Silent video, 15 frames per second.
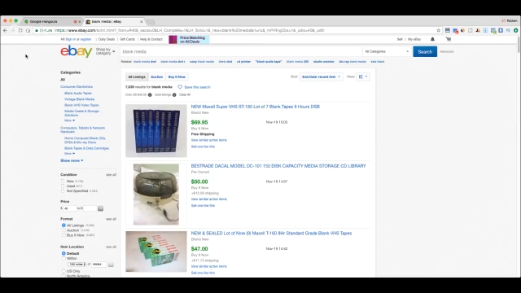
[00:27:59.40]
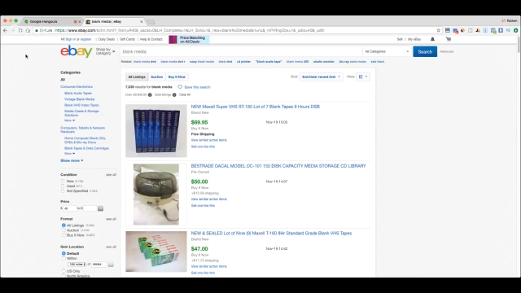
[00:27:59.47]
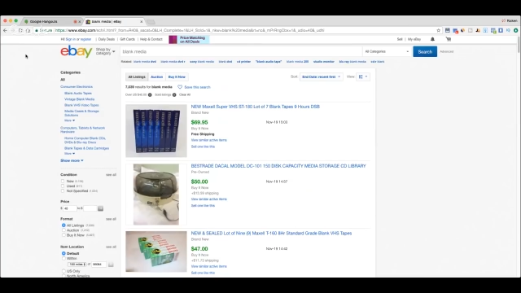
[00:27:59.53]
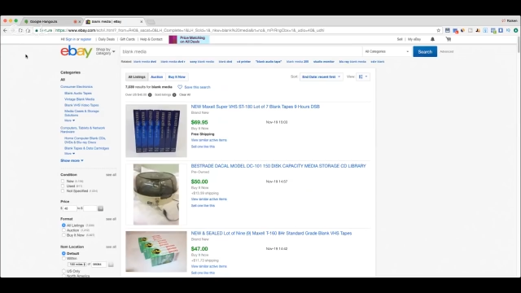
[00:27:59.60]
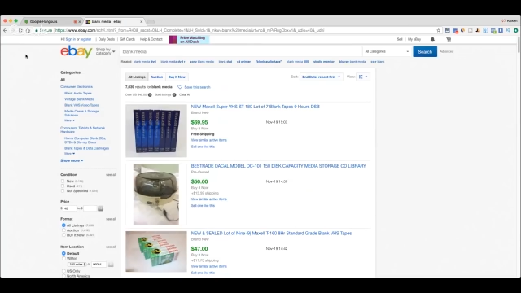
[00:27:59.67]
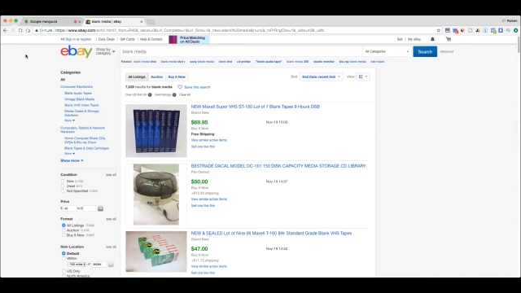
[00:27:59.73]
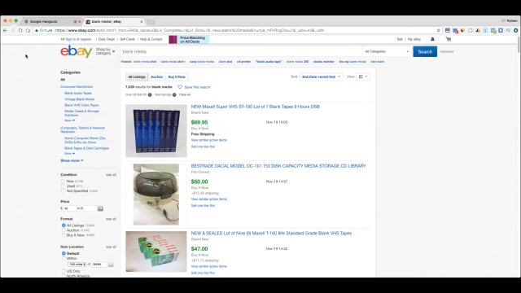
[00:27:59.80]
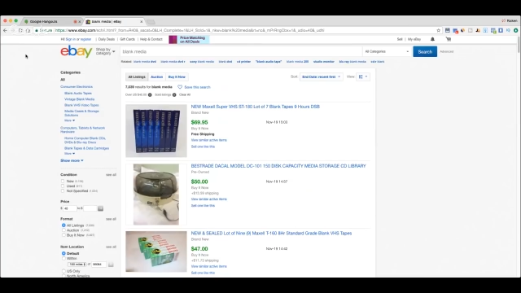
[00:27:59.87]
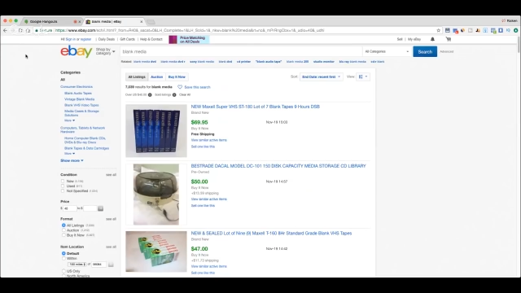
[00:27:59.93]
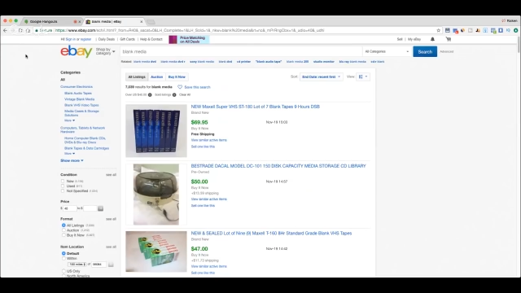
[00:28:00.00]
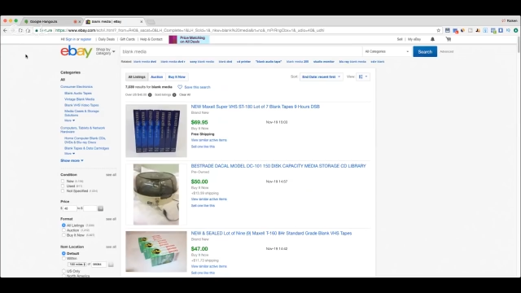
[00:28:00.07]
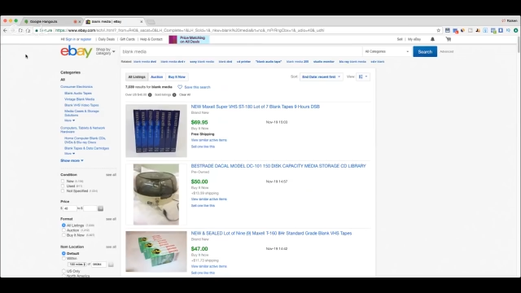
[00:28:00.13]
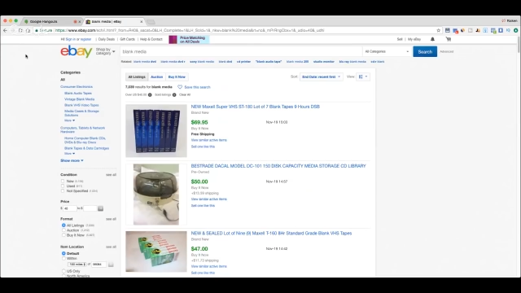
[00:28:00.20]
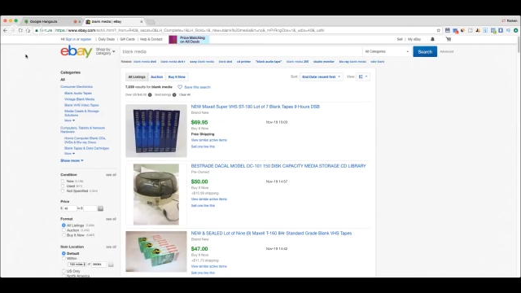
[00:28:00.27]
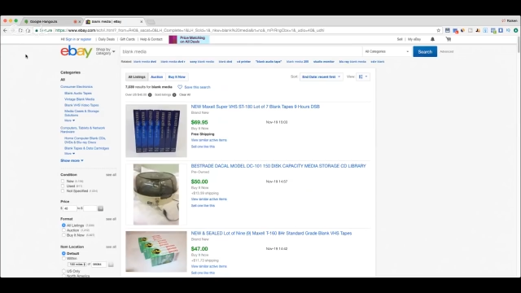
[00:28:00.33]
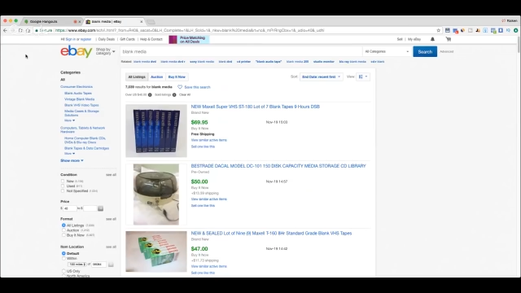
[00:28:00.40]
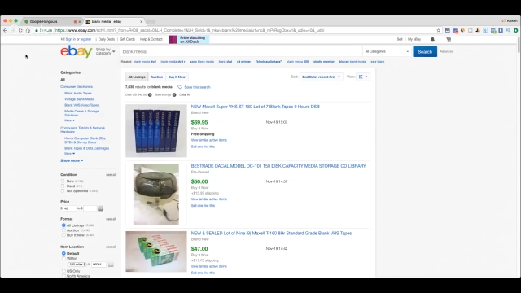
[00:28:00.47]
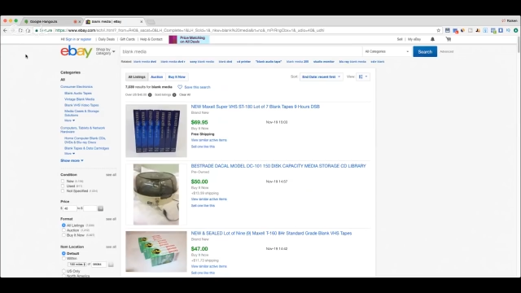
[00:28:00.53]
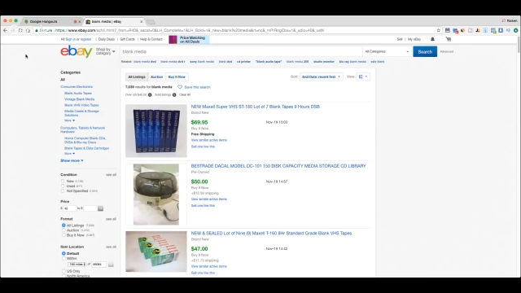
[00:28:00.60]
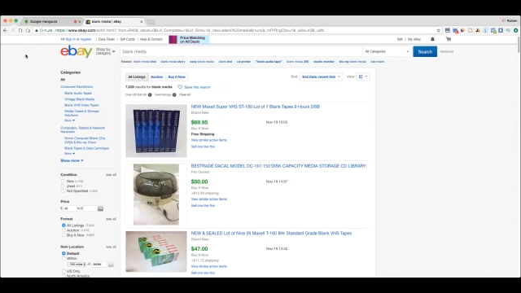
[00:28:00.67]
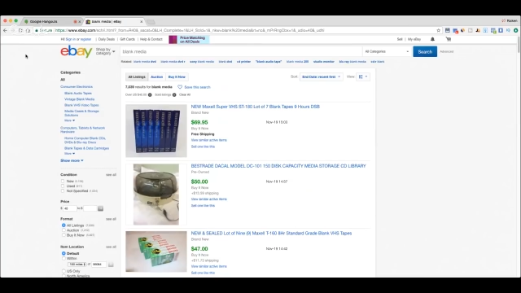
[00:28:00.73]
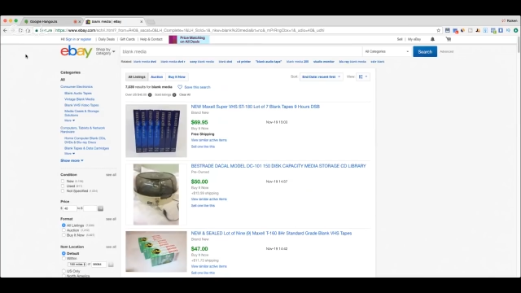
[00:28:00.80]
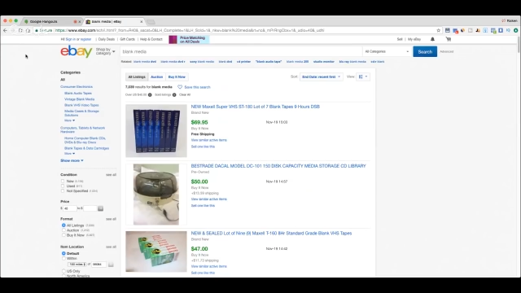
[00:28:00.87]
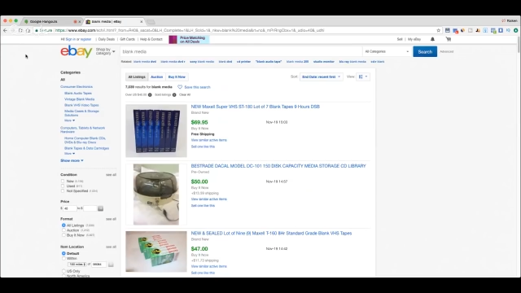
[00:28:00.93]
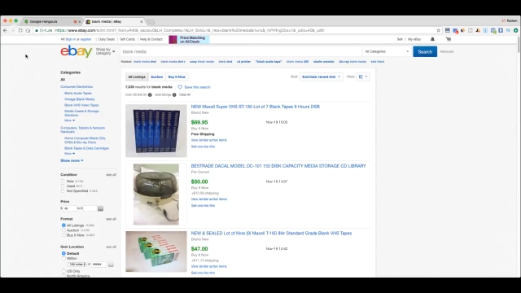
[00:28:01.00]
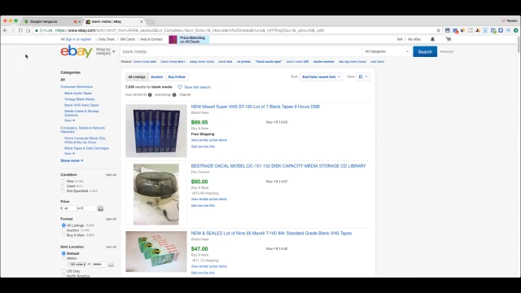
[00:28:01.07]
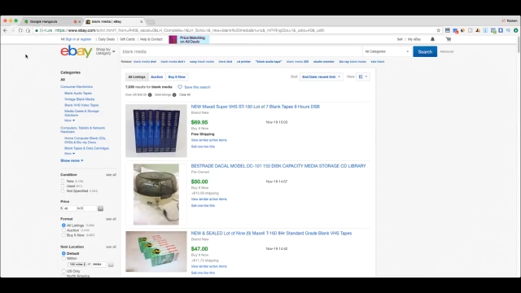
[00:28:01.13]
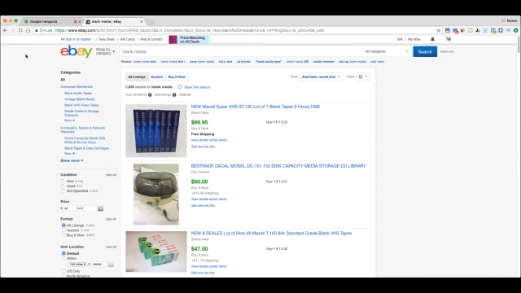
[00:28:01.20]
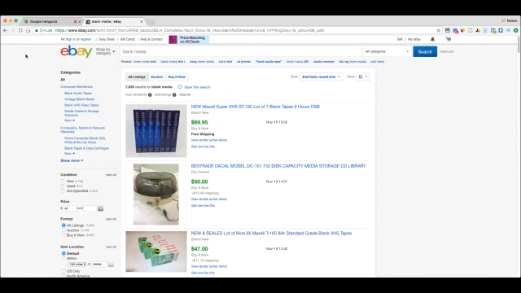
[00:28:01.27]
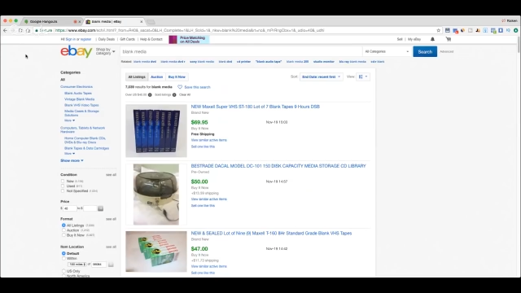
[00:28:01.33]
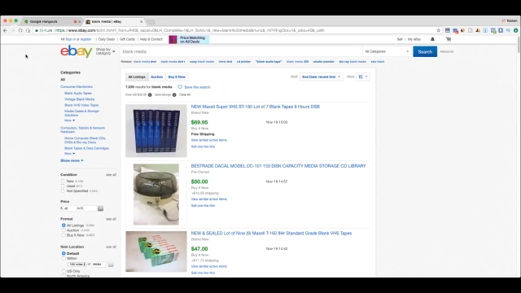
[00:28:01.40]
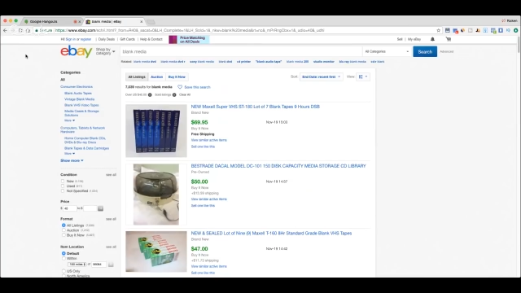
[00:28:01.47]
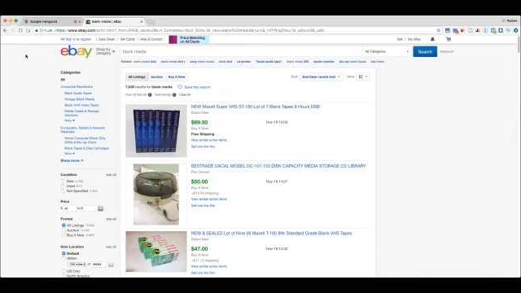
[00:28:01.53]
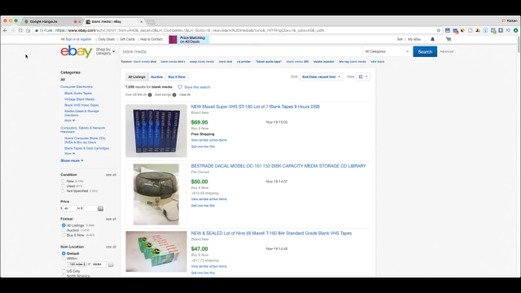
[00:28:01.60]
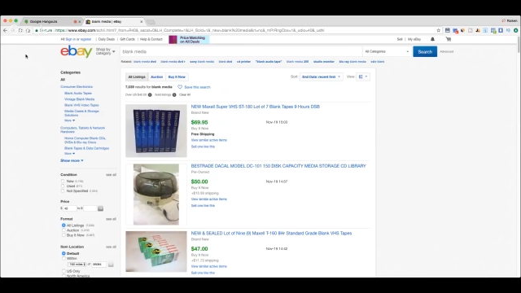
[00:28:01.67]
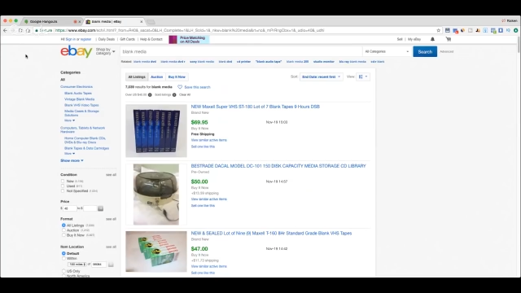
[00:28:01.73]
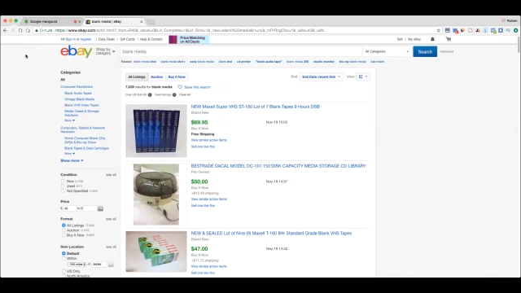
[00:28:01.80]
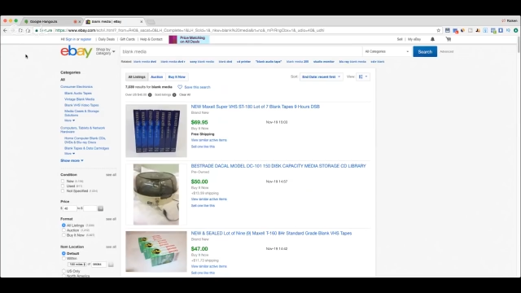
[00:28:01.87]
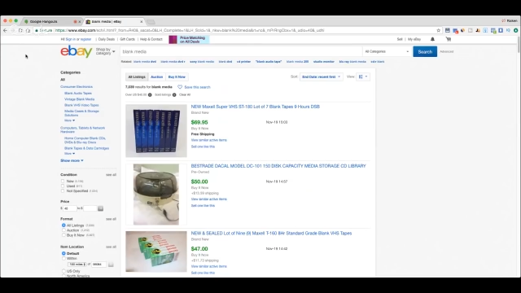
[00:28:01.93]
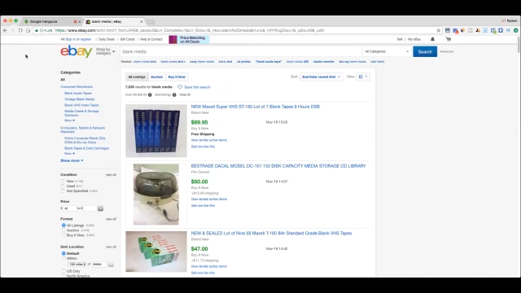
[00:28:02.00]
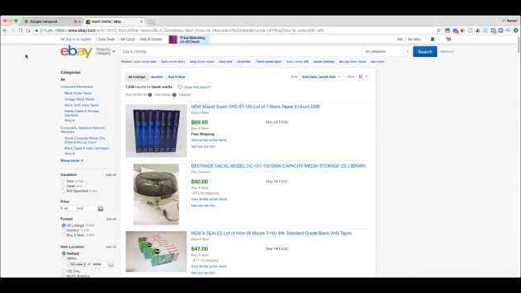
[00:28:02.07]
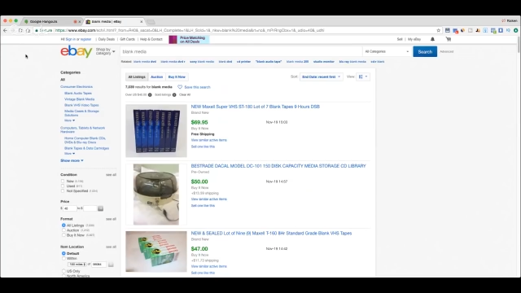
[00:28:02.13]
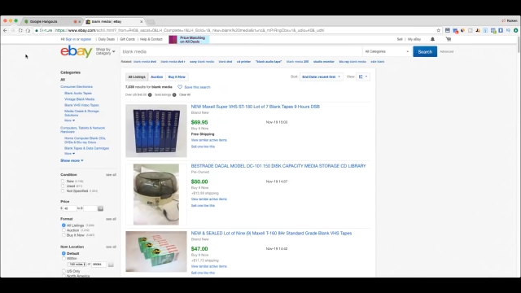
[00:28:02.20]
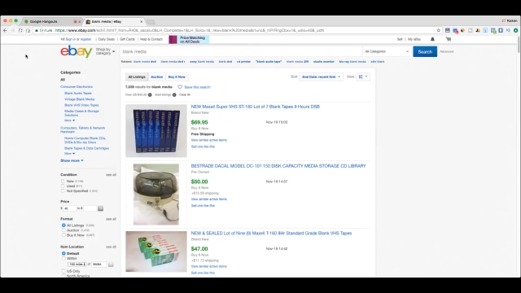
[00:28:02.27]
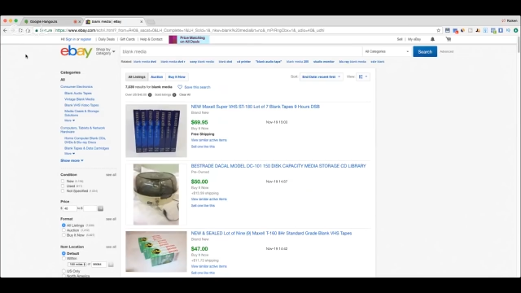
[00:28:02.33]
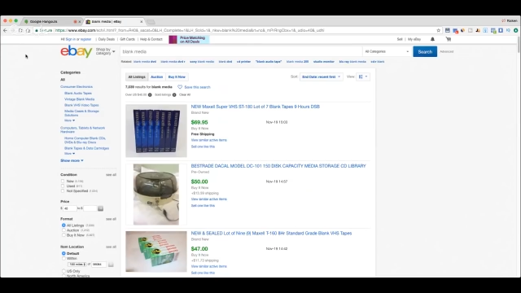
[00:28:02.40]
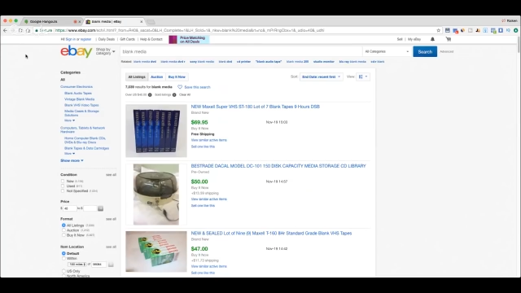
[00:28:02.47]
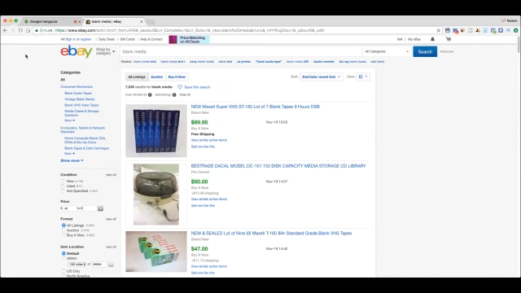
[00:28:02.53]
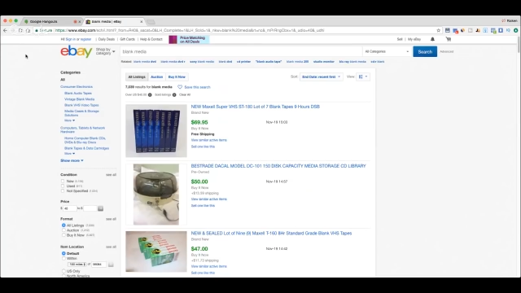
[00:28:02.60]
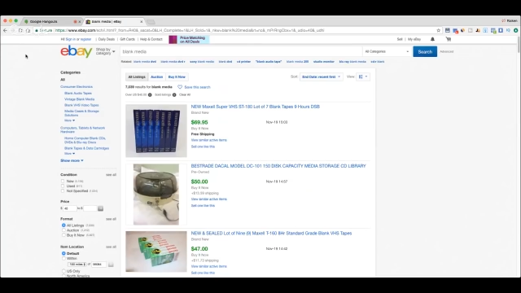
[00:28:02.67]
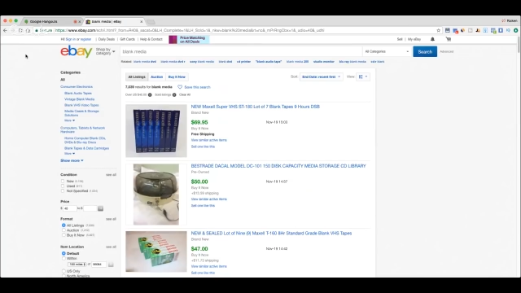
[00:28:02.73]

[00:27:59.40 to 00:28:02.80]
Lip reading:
Nobody's mouth can be seen.